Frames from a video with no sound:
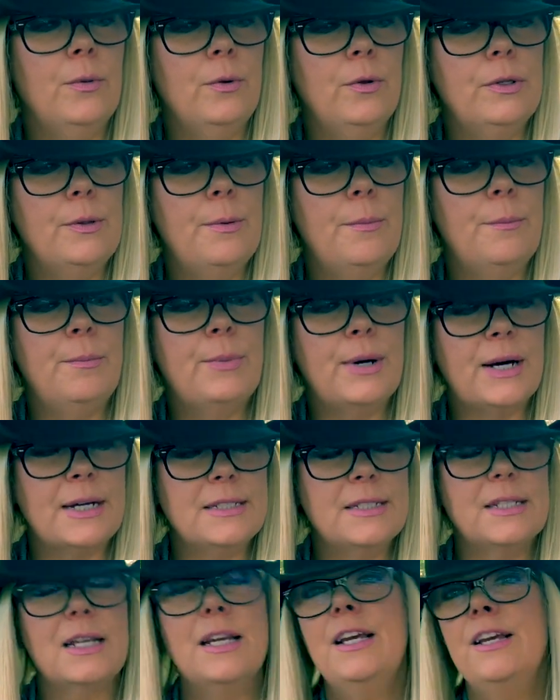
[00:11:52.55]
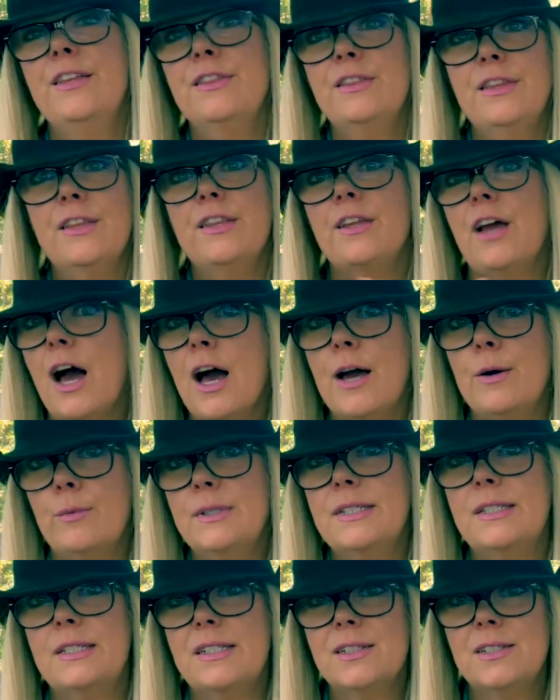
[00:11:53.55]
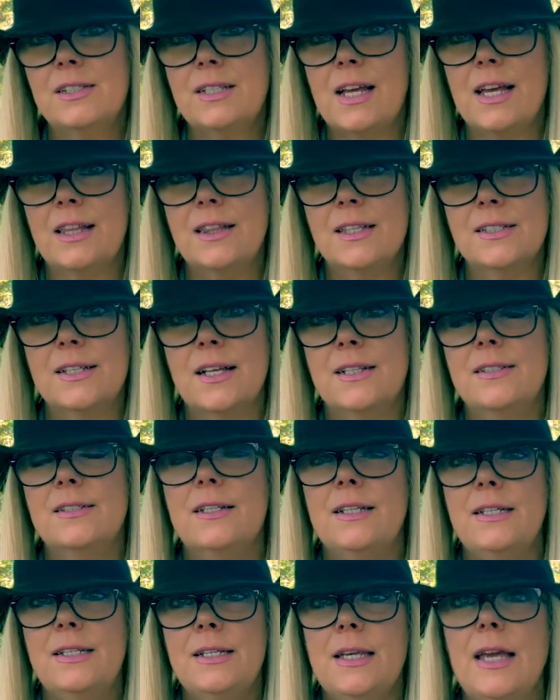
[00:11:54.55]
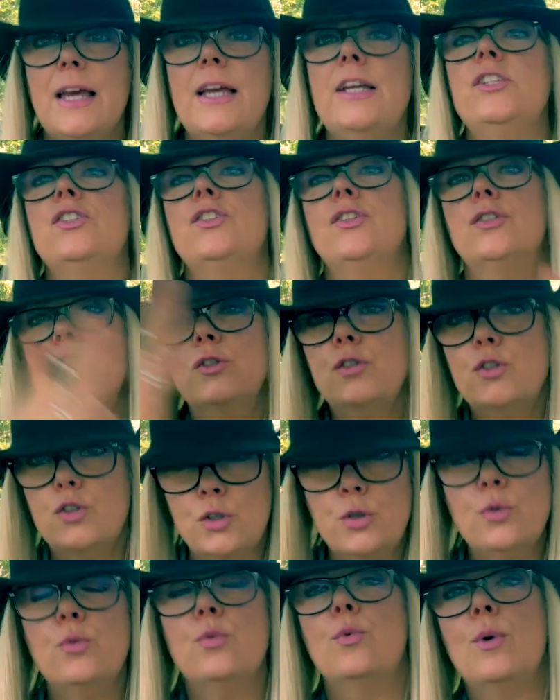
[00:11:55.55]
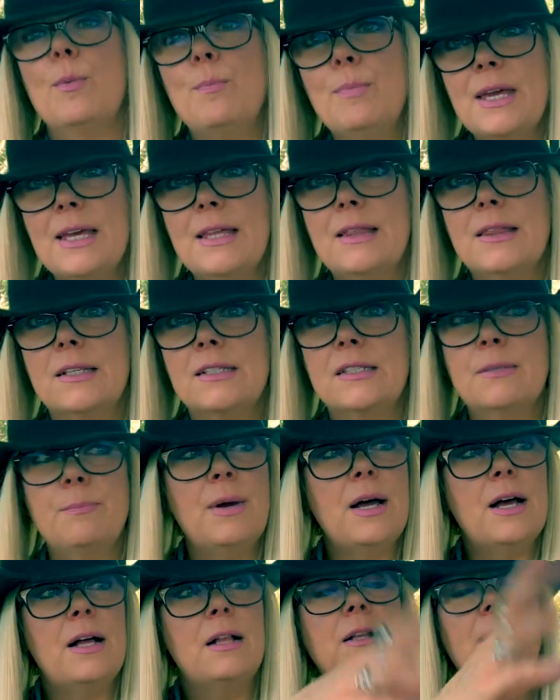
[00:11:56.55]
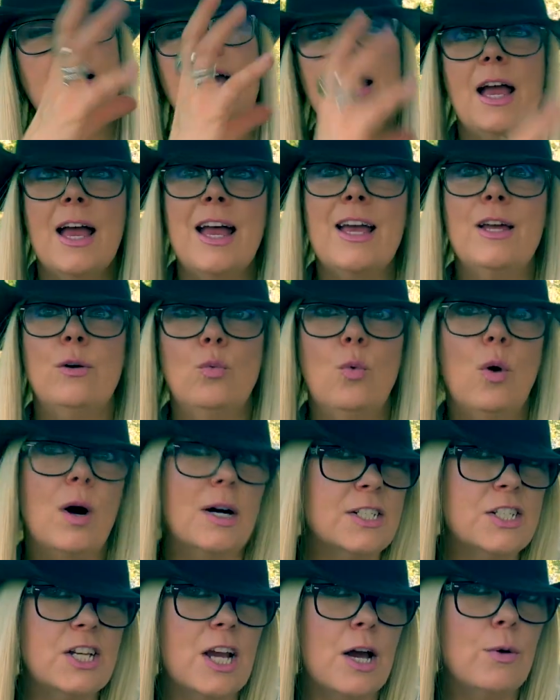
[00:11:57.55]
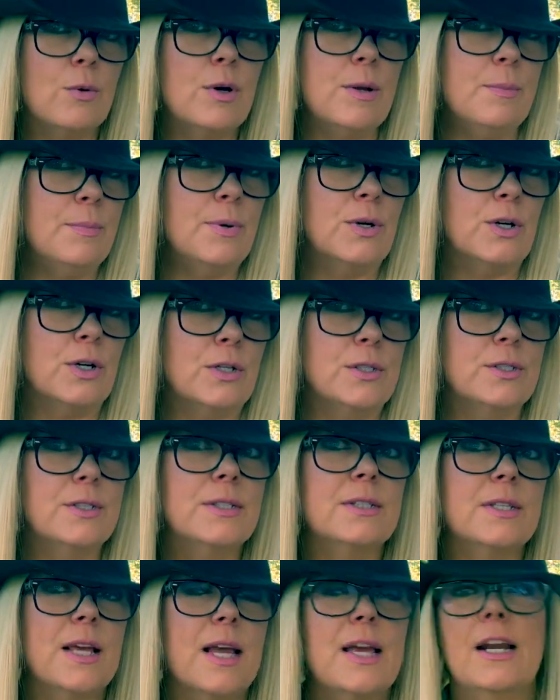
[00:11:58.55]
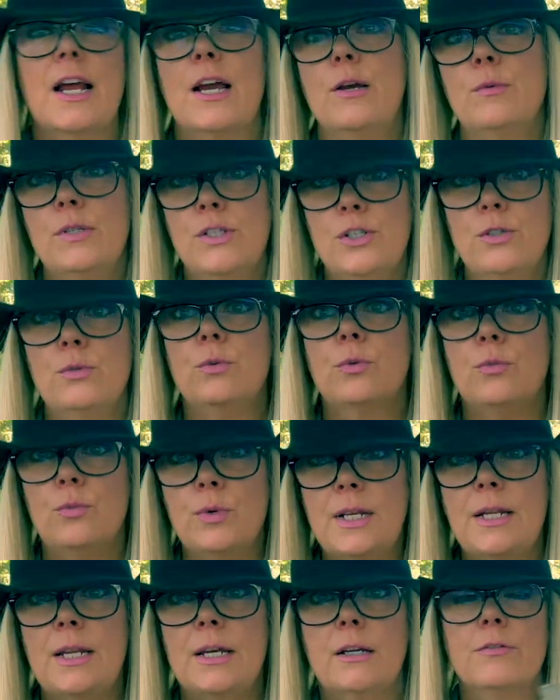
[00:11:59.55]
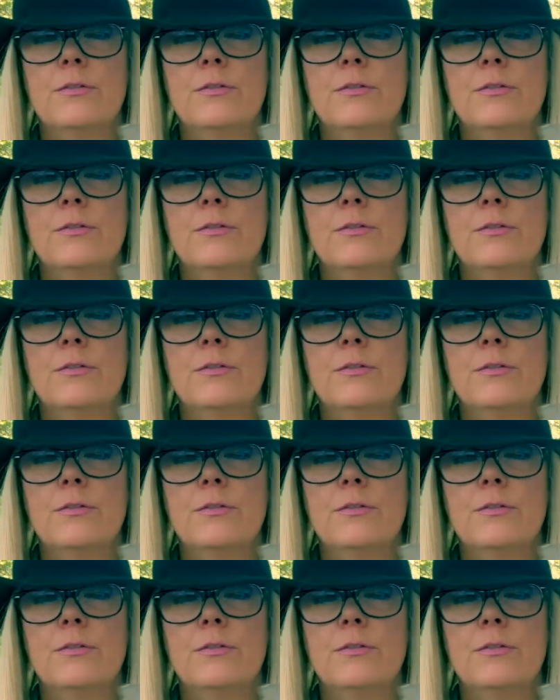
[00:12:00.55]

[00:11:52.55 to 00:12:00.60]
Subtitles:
But I would still take this as an indication to repeat the spell and watch how it burns. And I would do a reading, of